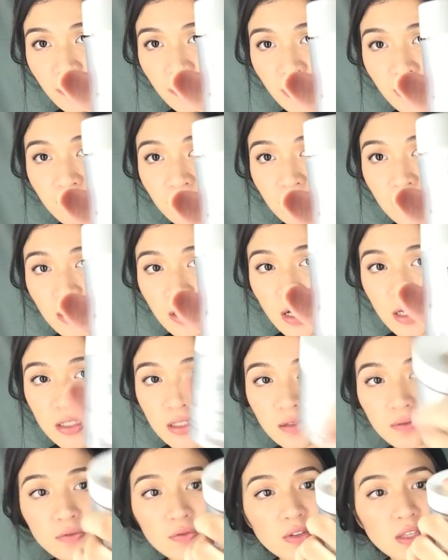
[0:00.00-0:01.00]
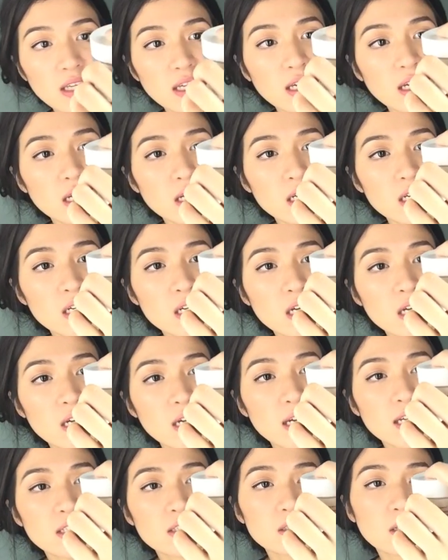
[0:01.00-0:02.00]
from Philosophy.
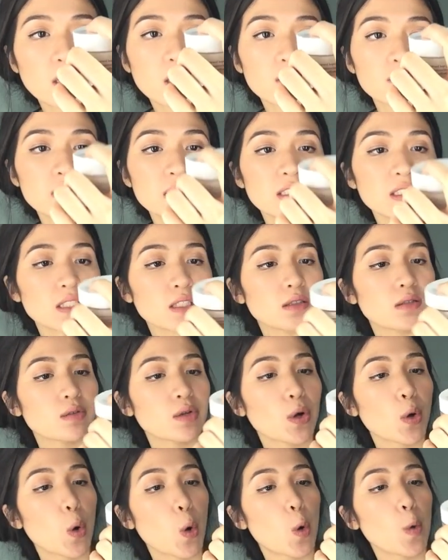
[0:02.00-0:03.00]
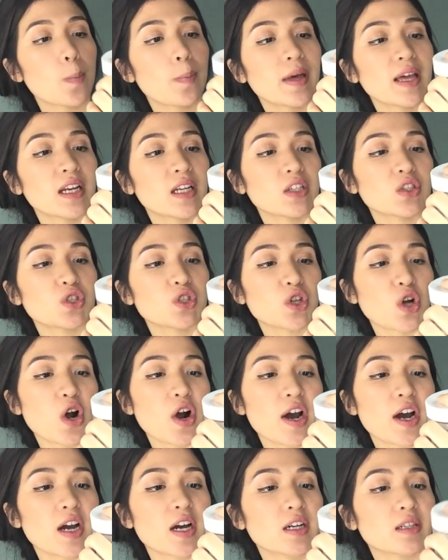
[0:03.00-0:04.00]
It's called Renewed Hope in a
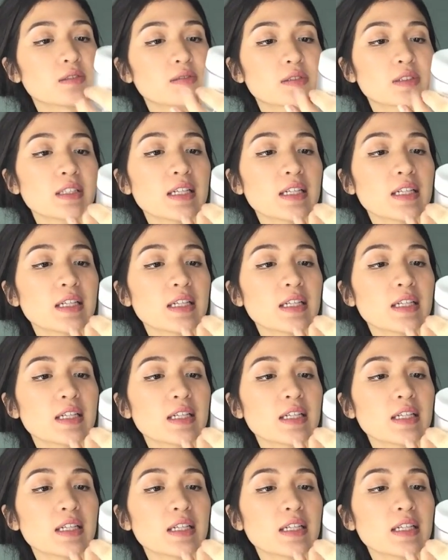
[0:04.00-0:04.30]
Jar.